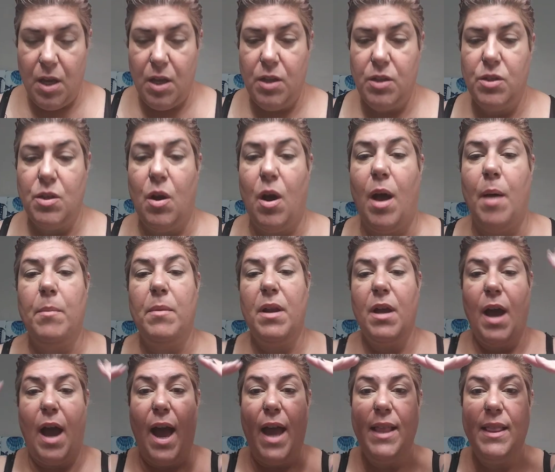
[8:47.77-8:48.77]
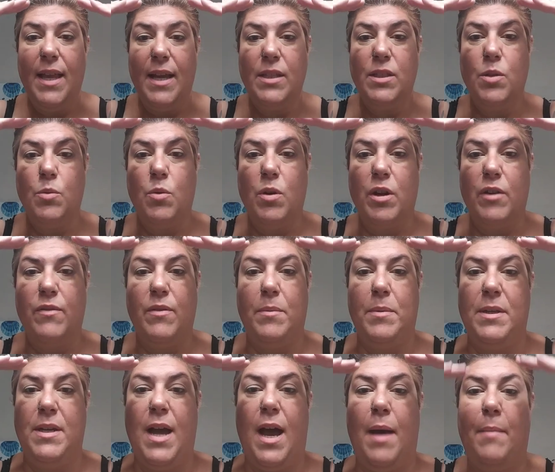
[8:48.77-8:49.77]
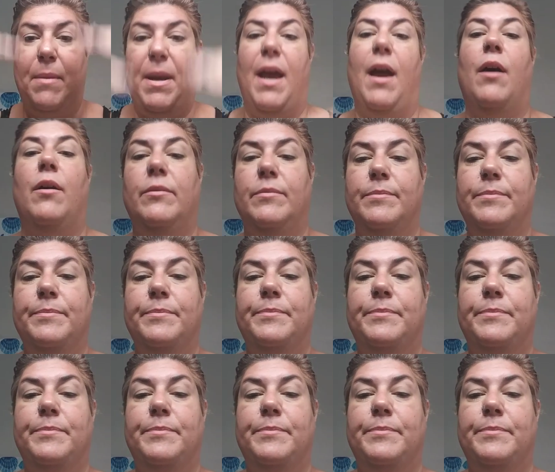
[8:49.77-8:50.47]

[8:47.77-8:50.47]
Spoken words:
So I like to work from the top down.